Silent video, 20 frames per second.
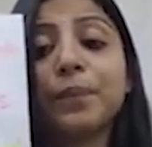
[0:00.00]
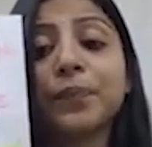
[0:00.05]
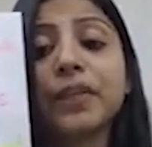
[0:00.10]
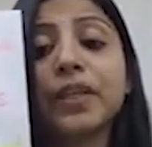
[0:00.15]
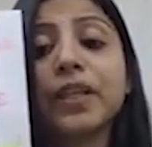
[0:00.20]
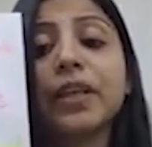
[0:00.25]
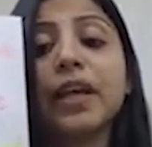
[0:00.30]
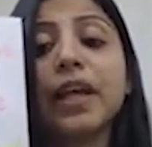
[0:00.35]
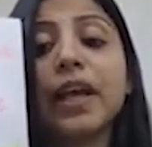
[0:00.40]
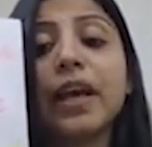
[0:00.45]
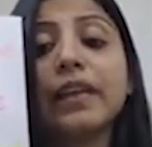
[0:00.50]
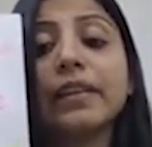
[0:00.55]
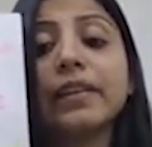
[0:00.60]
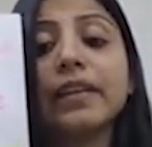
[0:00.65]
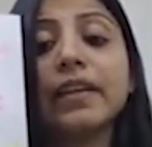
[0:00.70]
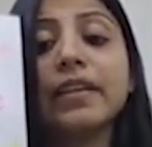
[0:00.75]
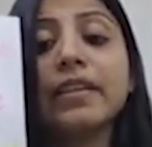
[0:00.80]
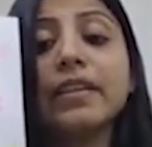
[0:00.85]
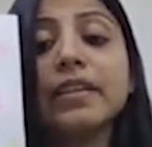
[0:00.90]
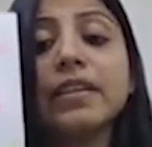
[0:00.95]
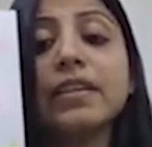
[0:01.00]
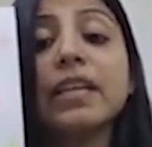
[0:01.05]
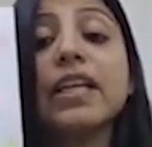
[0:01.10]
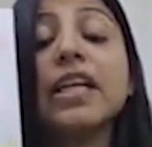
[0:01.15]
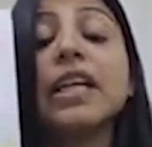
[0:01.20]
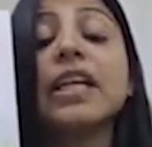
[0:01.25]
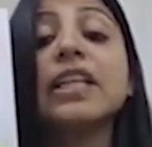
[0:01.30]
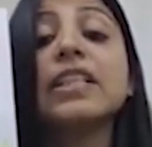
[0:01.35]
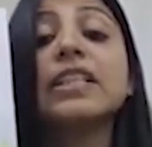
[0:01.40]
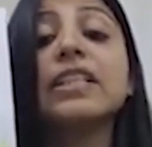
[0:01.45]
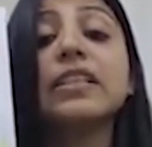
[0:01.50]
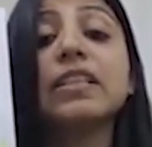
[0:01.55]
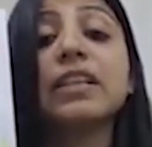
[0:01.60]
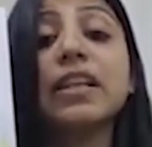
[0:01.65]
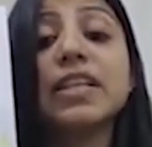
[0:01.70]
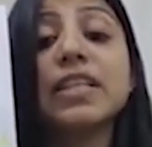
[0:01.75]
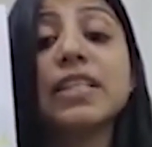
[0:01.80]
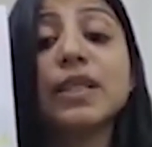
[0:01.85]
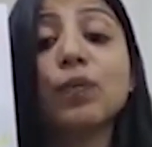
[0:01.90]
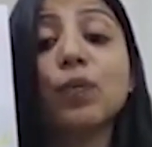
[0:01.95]
And then increase the
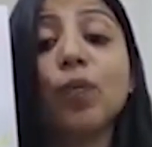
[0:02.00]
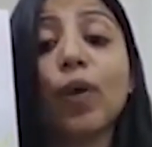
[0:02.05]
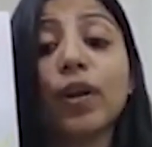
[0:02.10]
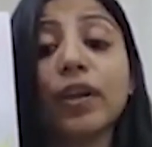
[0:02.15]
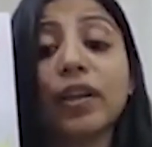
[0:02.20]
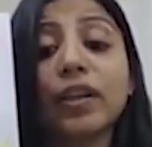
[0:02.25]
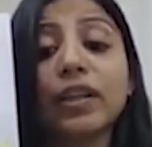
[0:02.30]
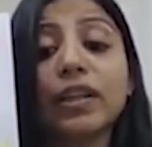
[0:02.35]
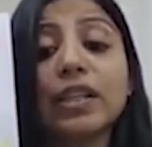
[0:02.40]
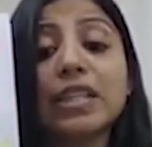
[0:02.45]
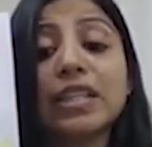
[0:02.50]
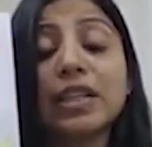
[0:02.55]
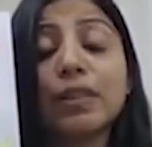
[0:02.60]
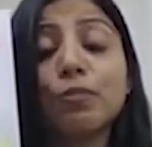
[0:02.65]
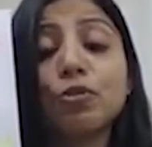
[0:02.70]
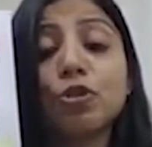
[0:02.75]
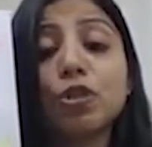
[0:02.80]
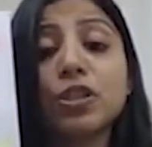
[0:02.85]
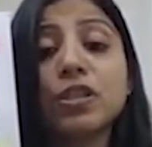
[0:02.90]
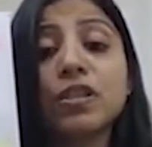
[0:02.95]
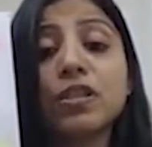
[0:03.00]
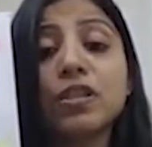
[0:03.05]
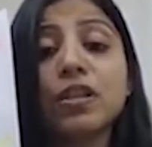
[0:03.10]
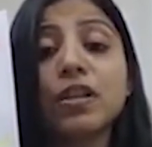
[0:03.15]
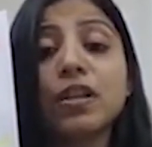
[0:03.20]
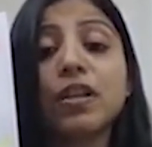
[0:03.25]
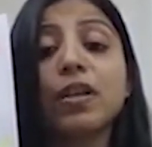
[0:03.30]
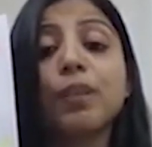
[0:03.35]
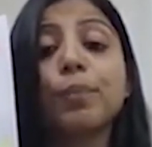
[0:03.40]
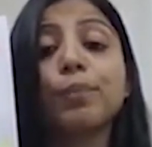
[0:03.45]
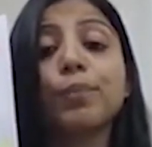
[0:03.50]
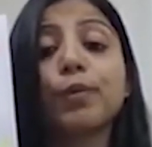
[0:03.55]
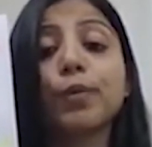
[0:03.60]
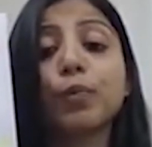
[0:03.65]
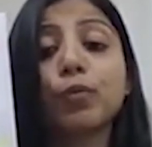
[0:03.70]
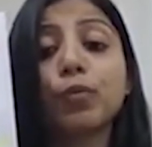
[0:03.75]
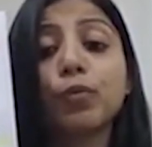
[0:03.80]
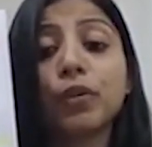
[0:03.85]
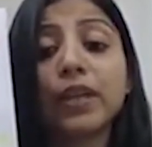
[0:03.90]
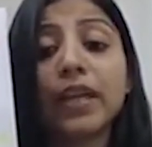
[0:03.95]
water consumption, promote
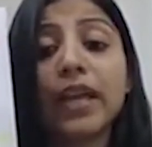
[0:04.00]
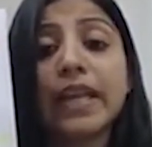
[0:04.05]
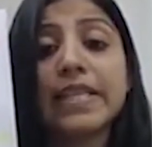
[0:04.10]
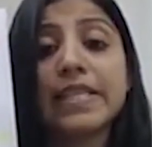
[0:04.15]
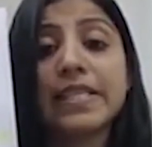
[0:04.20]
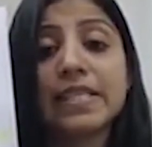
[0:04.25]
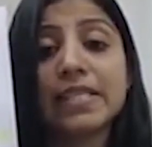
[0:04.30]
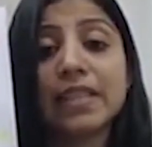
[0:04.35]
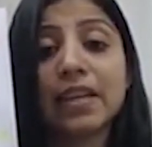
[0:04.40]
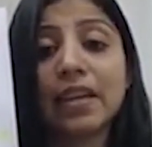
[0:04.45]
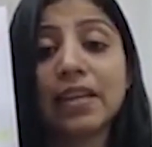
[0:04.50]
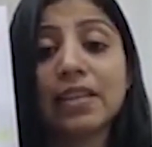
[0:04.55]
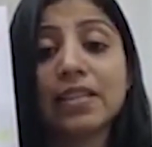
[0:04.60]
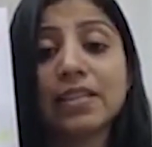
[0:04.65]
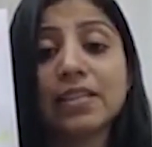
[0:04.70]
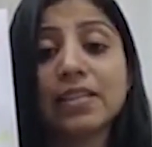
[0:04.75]
exercise.